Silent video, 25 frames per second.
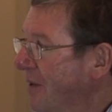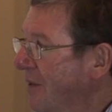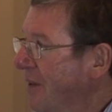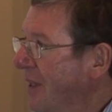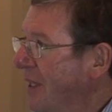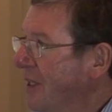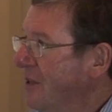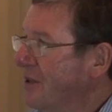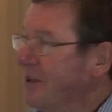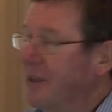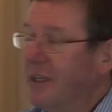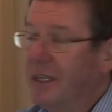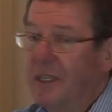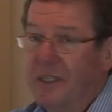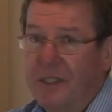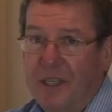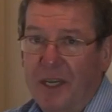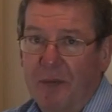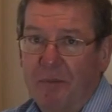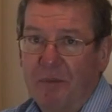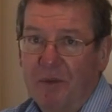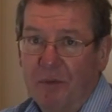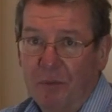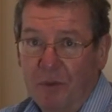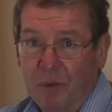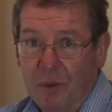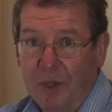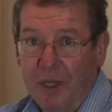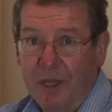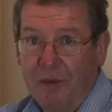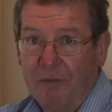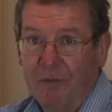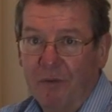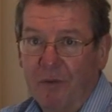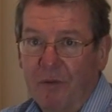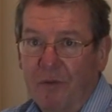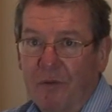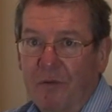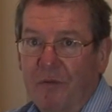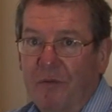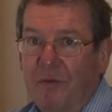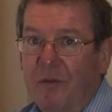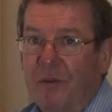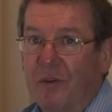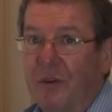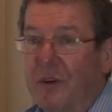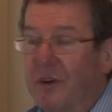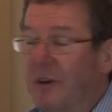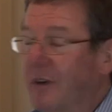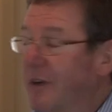That's an acceptable level
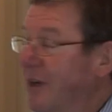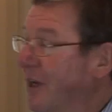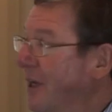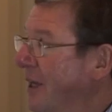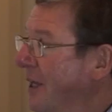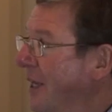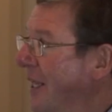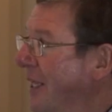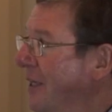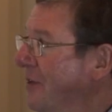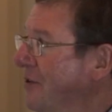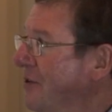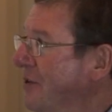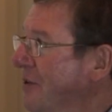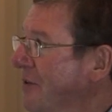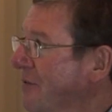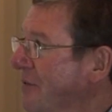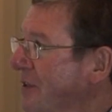for an engine